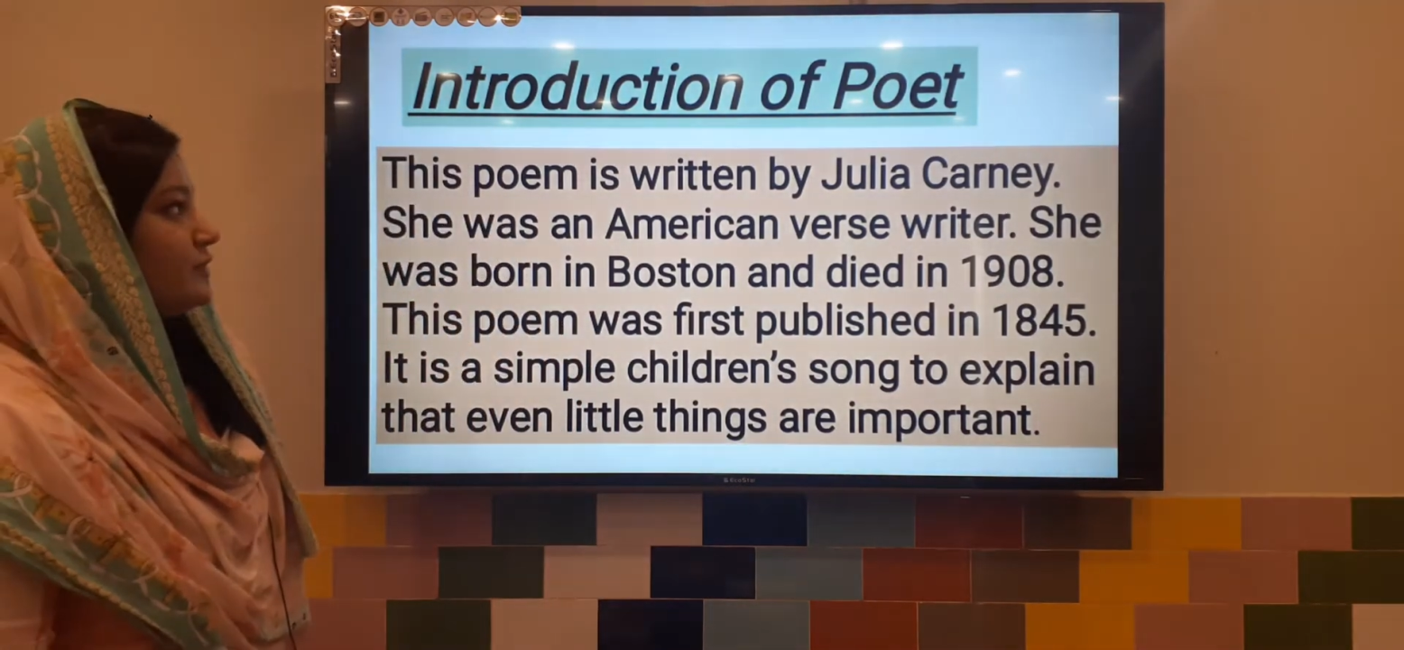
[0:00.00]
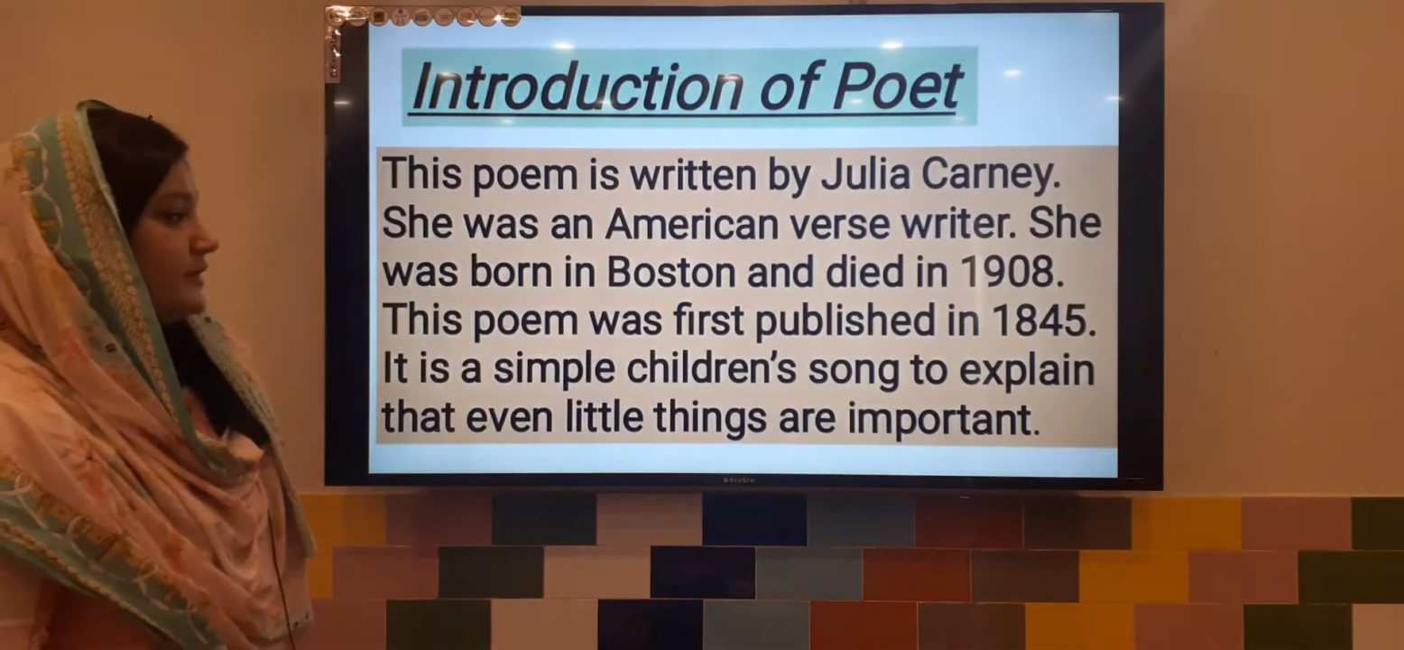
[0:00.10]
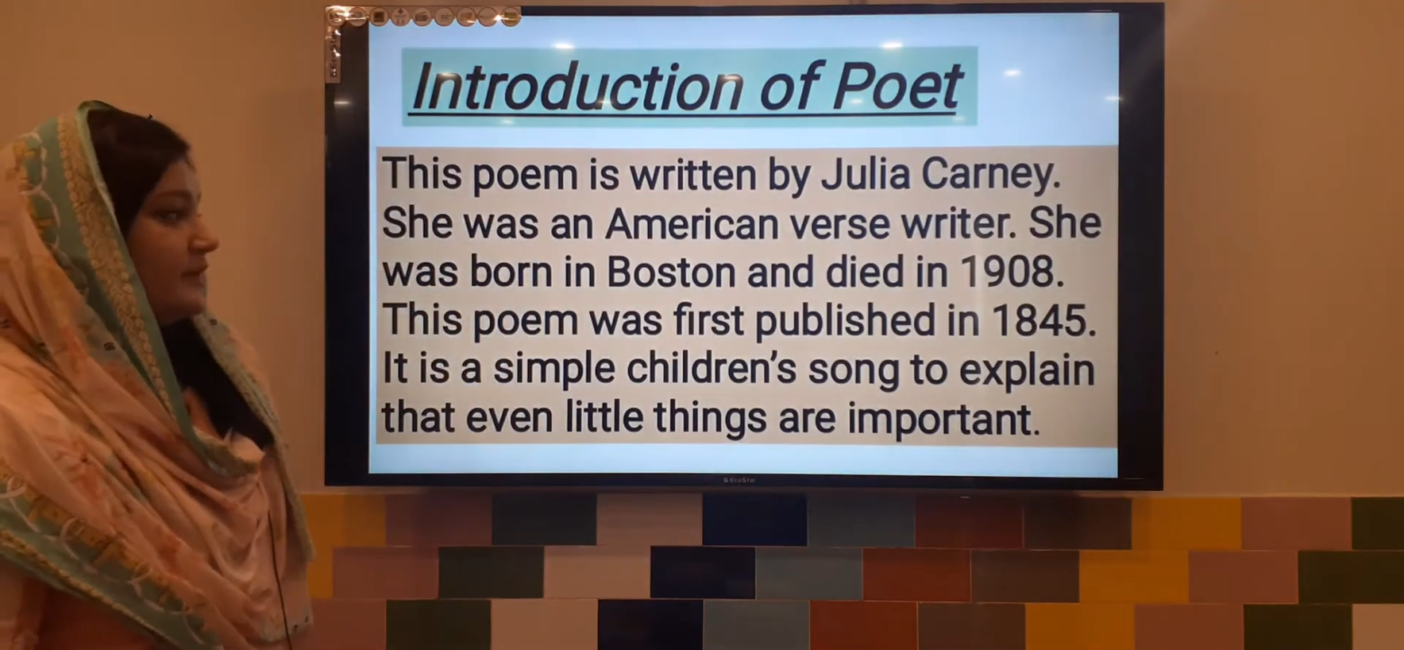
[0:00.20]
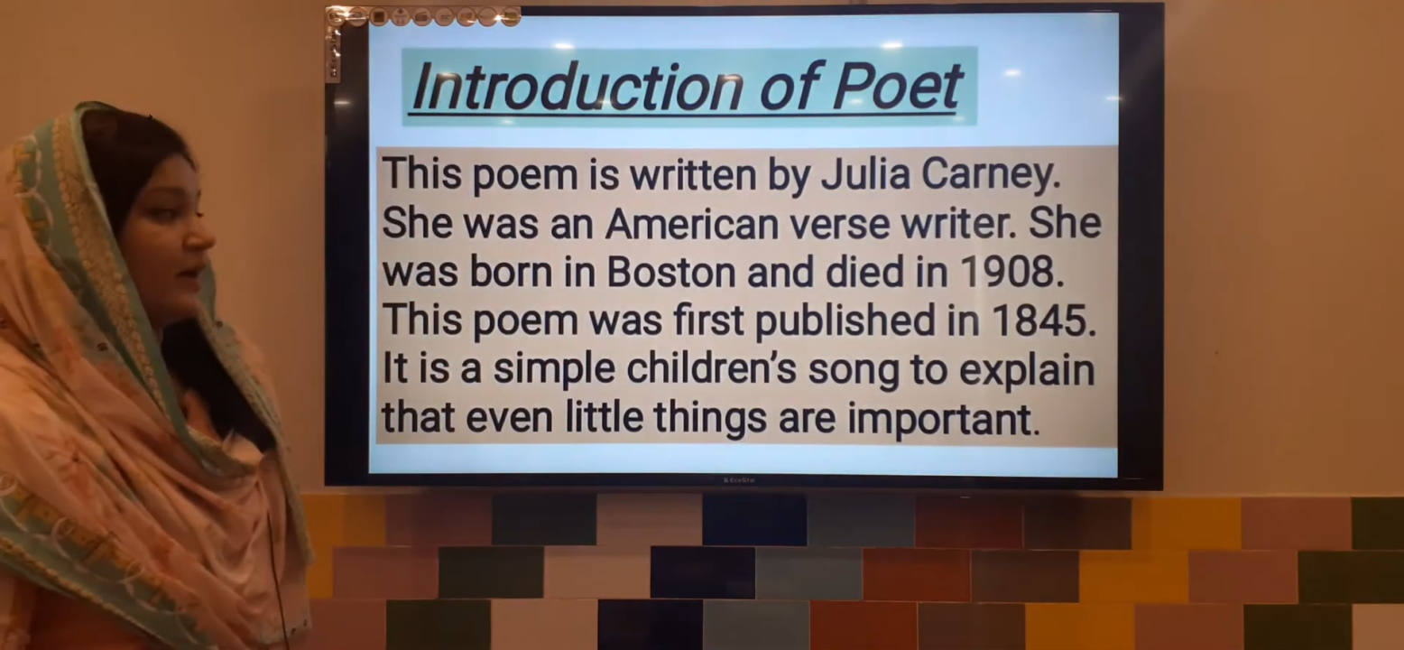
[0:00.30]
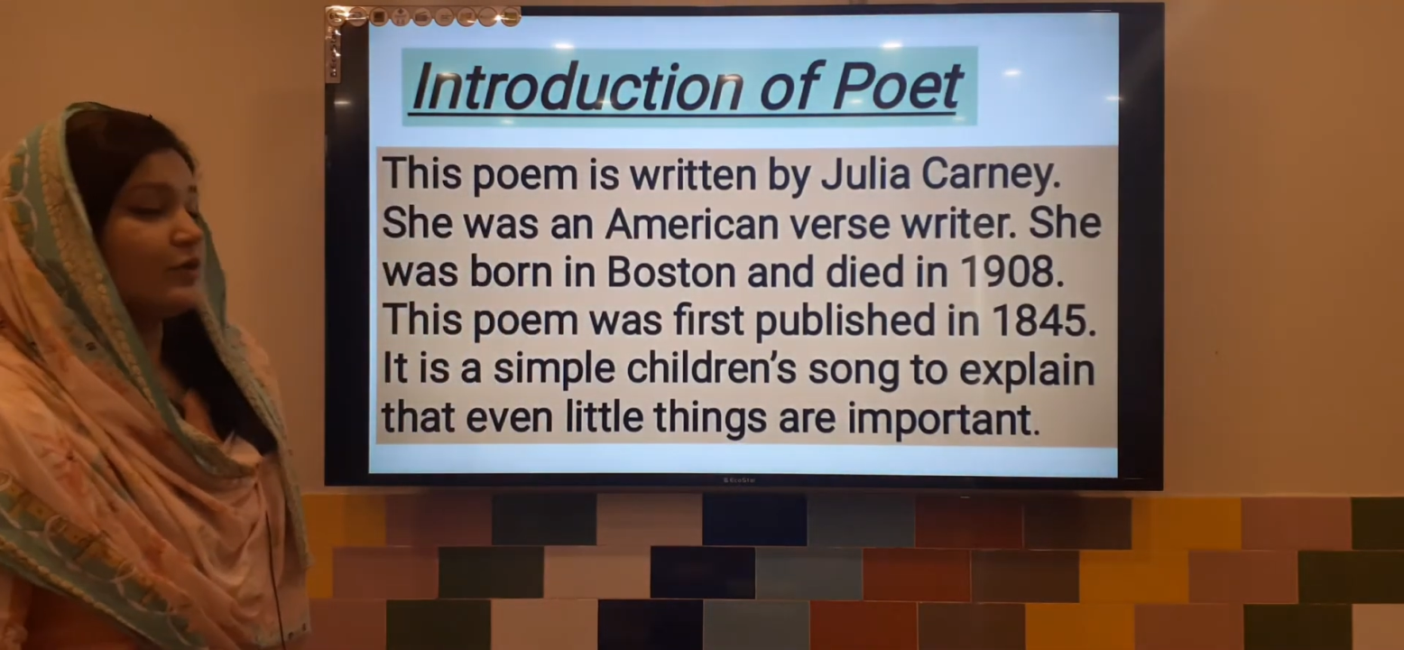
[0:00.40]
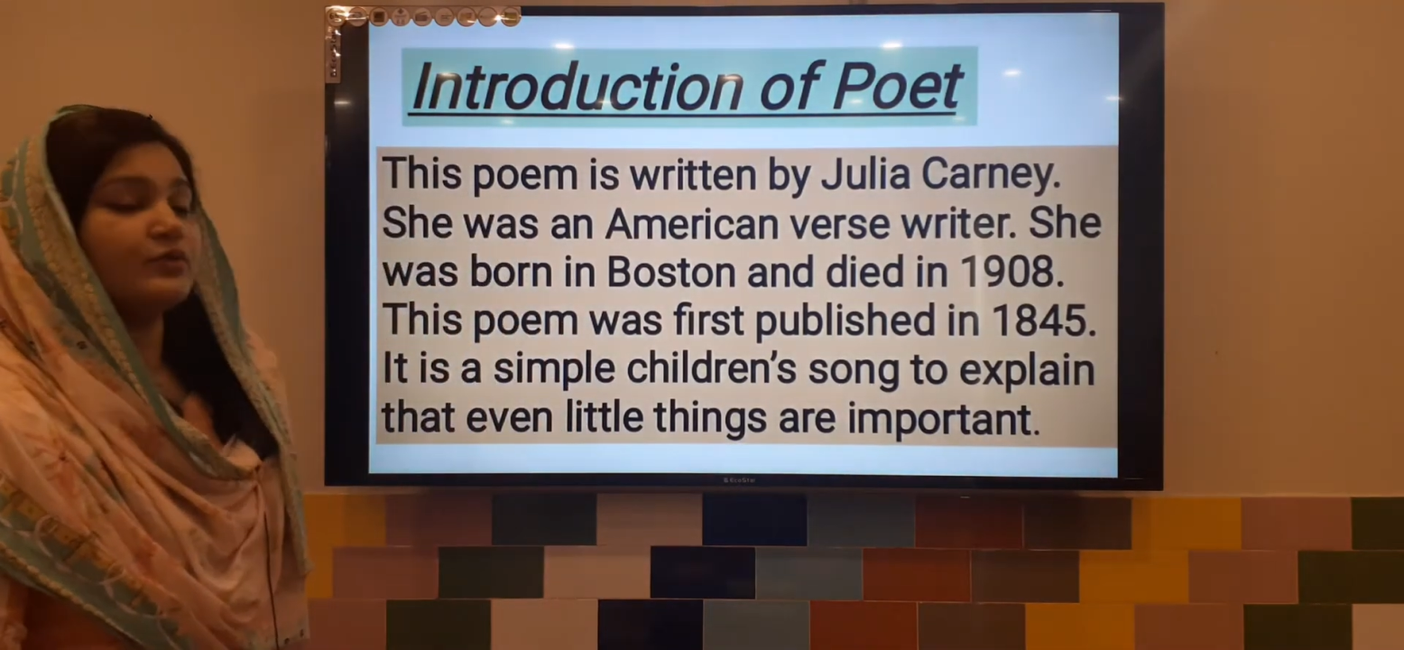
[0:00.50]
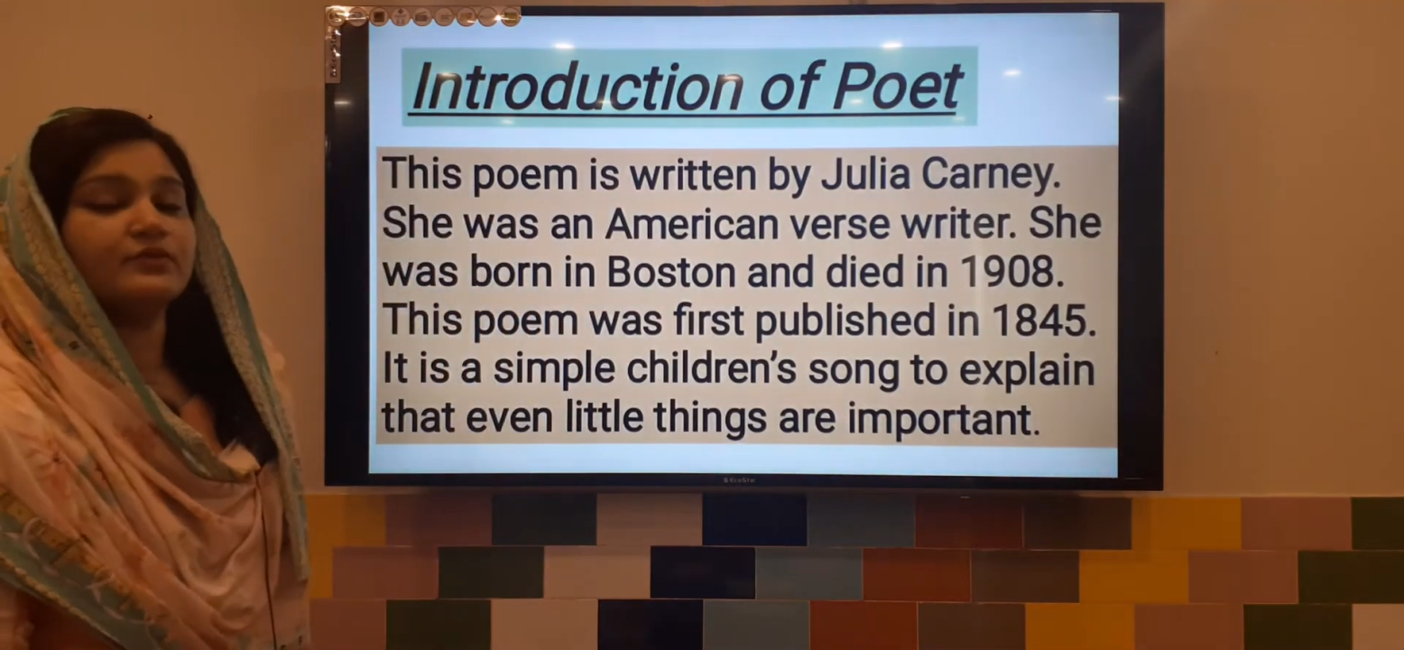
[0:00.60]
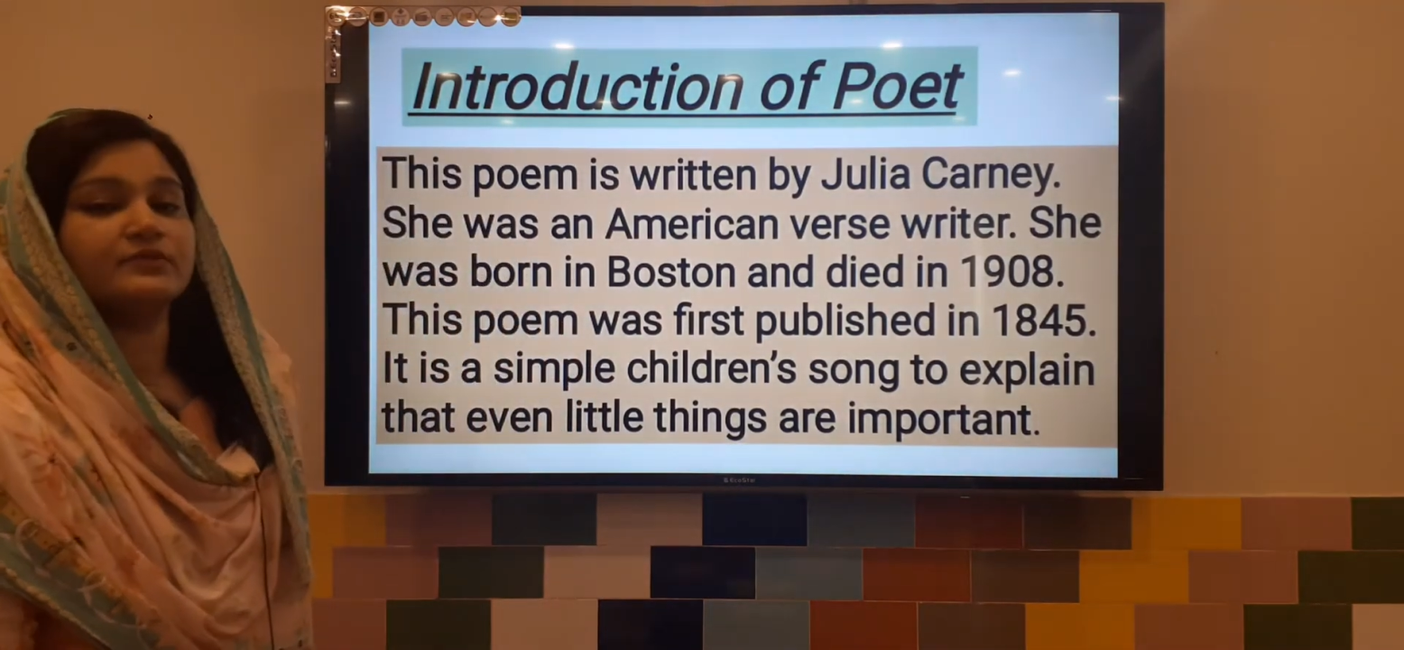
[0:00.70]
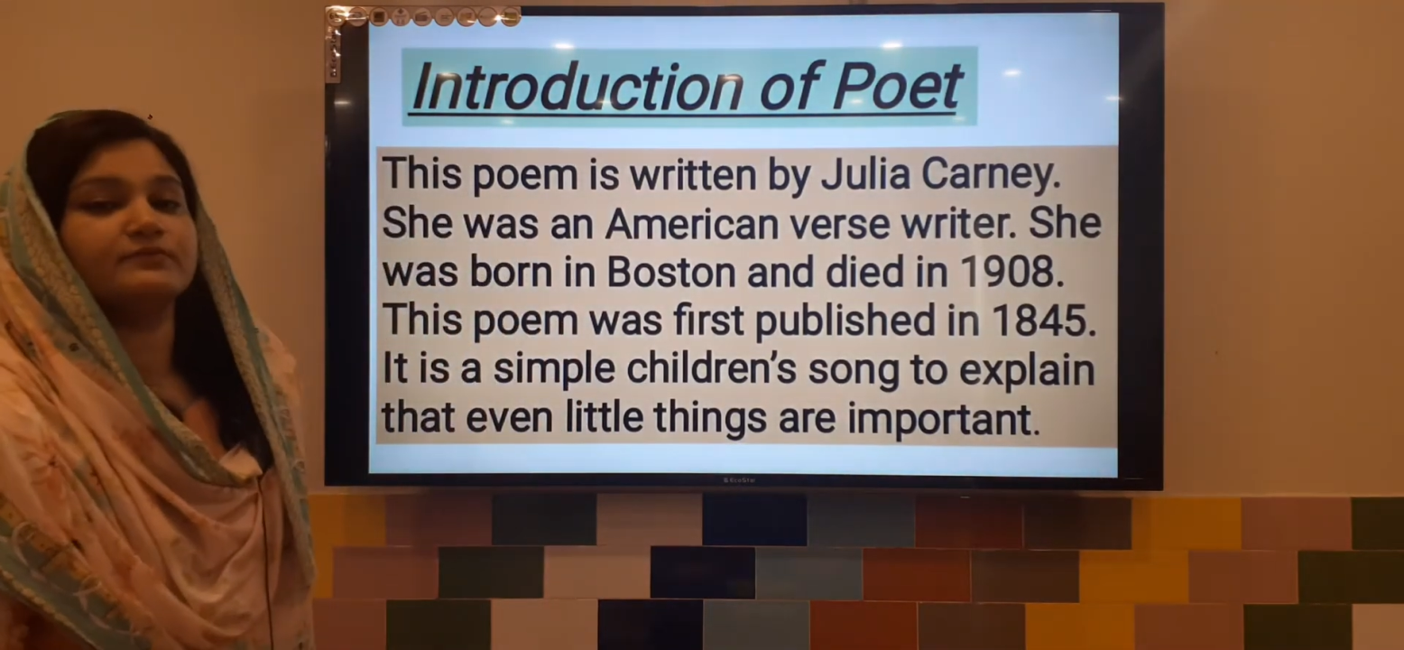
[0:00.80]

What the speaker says: now